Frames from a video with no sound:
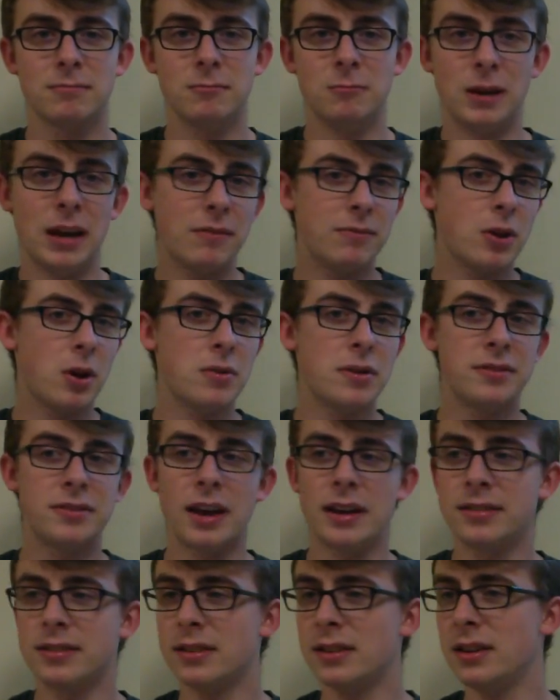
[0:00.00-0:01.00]
We have no
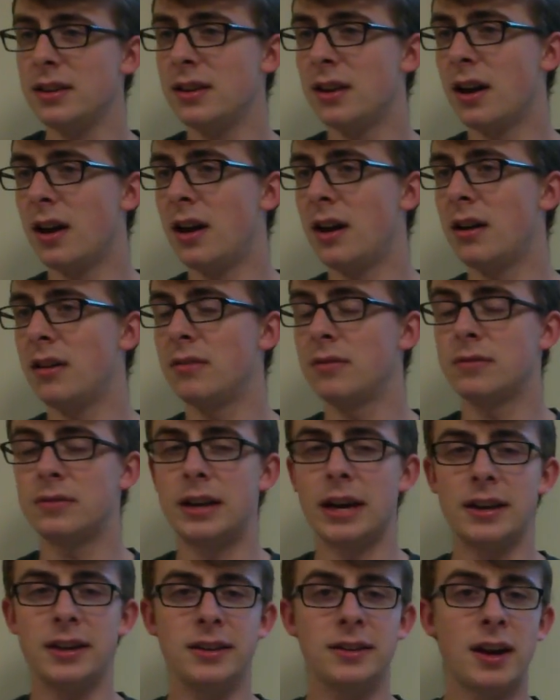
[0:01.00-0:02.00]
necessity of
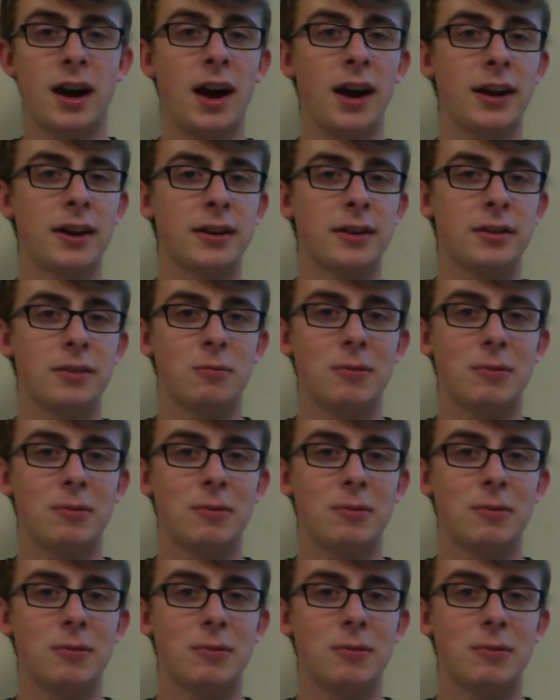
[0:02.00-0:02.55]
getting tired.